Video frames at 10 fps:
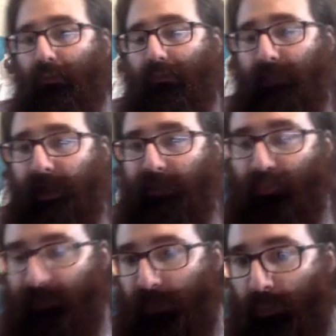
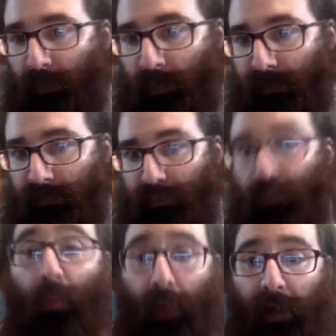naturally, what do we want to do? We
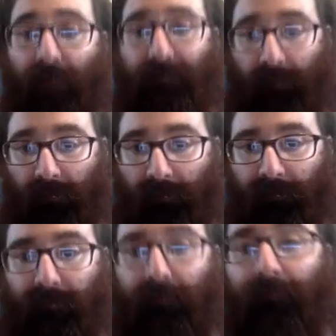want to solve
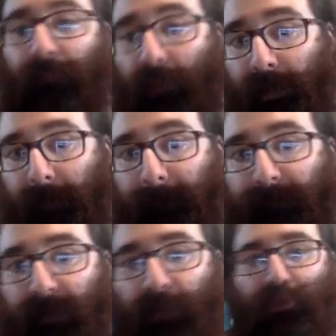for a. So